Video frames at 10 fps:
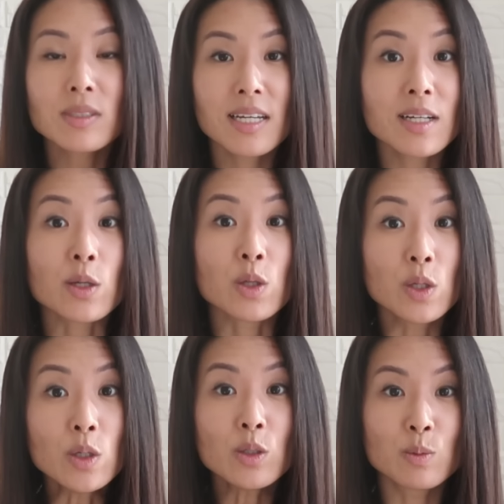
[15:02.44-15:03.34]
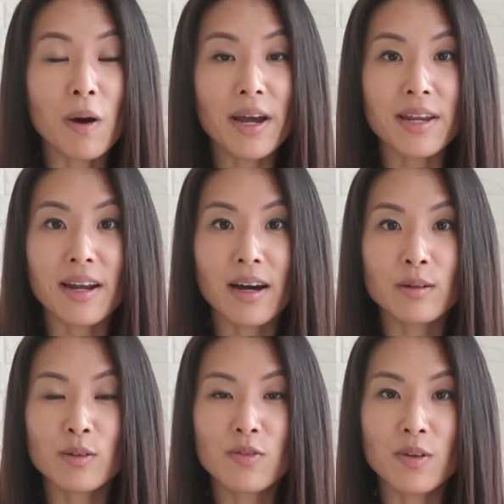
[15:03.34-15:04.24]
will take a huge bite
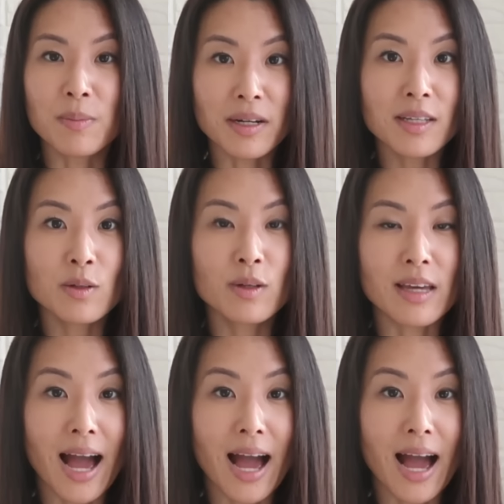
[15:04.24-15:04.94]
out of the money you